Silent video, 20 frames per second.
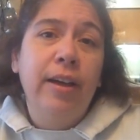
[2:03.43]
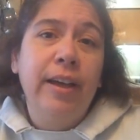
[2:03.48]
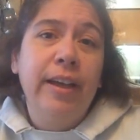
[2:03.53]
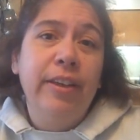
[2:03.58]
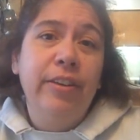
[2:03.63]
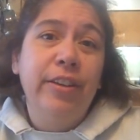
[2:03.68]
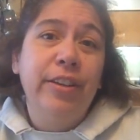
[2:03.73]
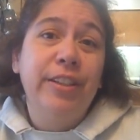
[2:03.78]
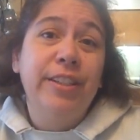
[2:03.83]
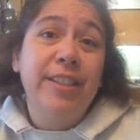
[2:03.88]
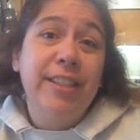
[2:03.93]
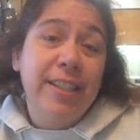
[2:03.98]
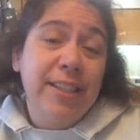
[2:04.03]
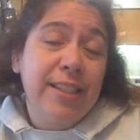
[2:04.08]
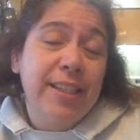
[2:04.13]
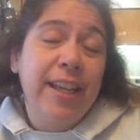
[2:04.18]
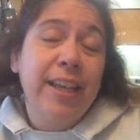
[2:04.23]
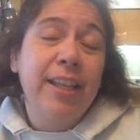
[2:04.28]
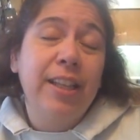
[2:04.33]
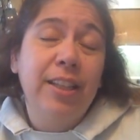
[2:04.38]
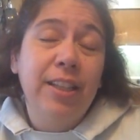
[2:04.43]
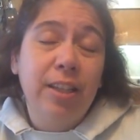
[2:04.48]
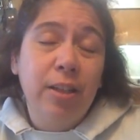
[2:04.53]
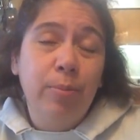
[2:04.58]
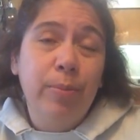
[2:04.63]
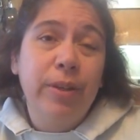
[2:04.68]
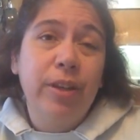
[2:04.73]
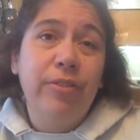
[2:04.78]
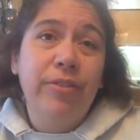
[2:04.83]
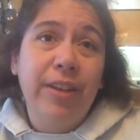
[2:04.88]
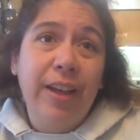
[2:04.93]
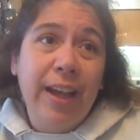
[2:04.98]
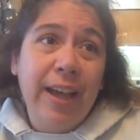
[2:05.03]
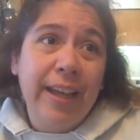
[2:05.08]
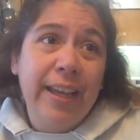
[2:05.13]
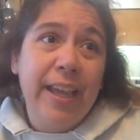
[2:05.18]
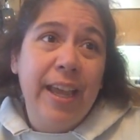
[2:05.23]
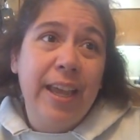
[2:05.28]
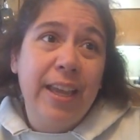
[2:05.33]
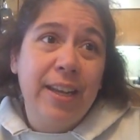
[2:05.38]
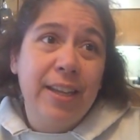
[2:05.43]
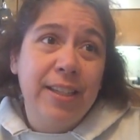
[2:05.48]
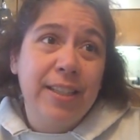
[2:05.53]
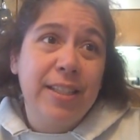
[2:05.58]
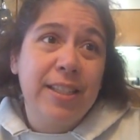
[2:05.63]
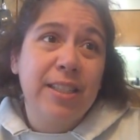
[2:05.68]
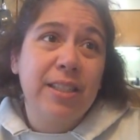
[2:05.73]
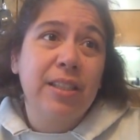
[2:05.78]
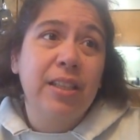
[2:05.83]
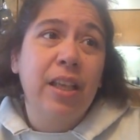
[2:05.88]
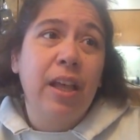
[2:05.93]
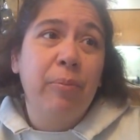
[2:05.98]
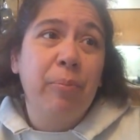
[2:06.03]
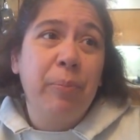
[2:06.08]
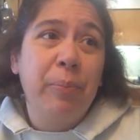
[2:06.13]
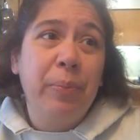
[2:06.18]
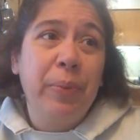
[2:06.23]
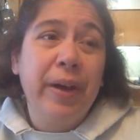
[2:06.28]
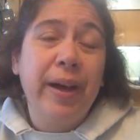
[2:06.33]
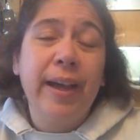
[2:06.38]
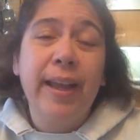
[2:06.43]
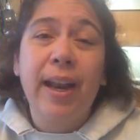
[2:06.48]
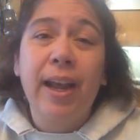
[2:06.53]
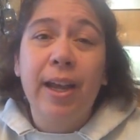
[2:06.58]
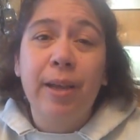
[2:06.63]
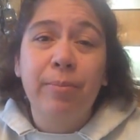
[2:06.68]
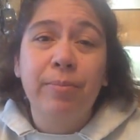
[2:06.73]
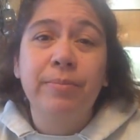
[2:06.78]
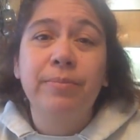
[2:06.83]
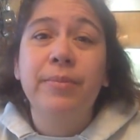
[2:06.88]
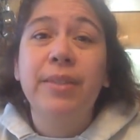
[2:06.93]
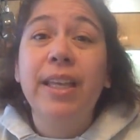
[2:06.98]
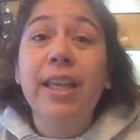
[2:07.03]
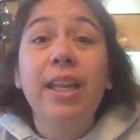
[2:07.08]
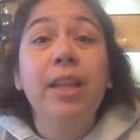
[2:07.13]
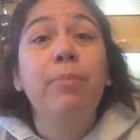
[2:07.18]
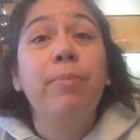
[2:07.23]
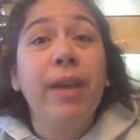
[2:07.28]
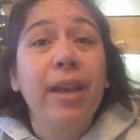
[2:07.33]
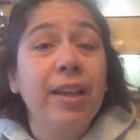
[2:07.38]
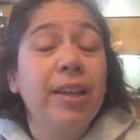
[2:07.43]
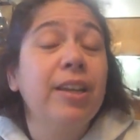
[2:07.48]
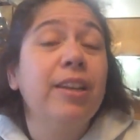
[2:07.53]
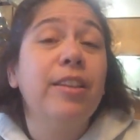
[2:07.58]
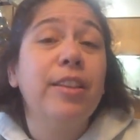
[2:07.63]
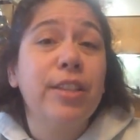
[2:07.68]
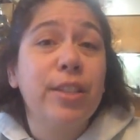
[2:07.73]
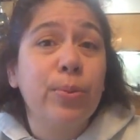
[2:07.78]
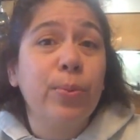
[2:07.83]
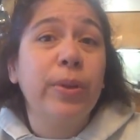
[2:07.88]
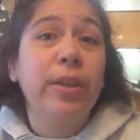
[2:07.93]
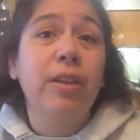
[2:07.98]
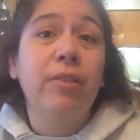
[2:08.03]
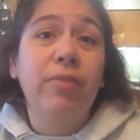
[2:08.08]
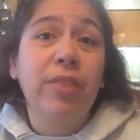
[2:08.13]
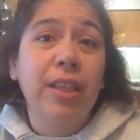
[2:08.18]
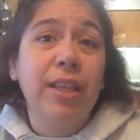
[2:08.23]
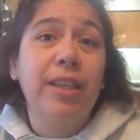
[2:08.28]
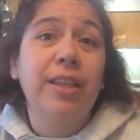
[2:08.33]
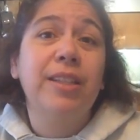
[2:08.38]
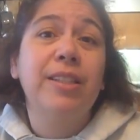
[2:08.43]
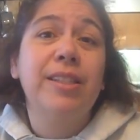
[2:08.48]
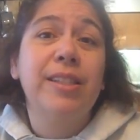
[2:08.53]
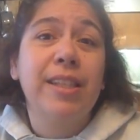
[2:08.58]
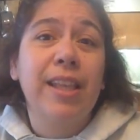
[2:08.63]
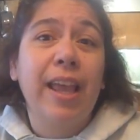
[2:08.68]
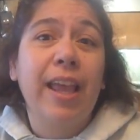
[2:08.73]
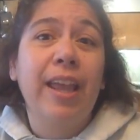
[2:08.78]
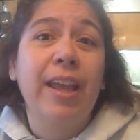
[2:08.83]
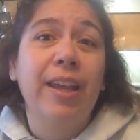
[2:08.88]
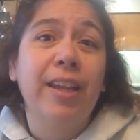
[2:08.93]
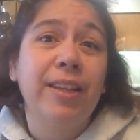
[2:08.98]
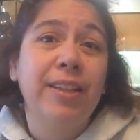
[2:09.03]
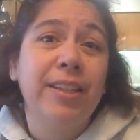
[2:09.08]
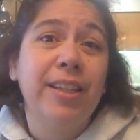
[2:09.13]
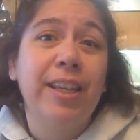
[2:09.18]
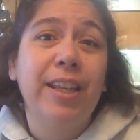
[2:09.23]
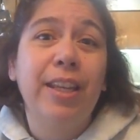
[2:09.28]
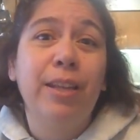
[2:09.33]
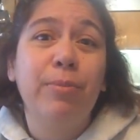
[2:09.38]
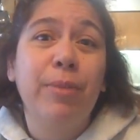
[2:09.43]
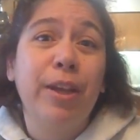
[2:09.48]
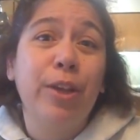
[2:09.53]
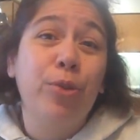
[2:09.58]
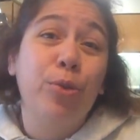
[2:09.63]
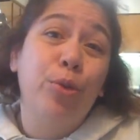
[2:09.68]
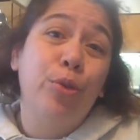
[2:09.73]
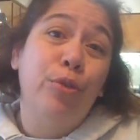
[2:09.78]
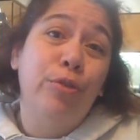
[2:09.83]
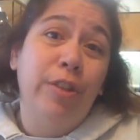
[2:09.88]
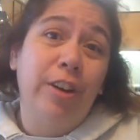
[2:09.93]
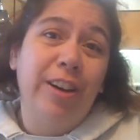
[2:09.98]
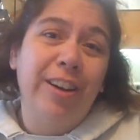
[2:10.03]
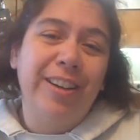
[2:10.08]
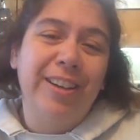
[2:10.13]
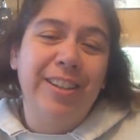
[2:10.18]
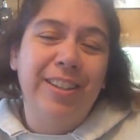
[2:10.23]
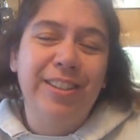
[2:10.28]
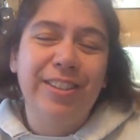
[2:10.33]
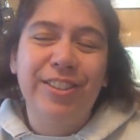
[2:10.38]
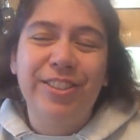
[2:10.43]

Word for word: I did take a little bit of a hiatus, but I'm getting back into the swing of things and getting my groove on,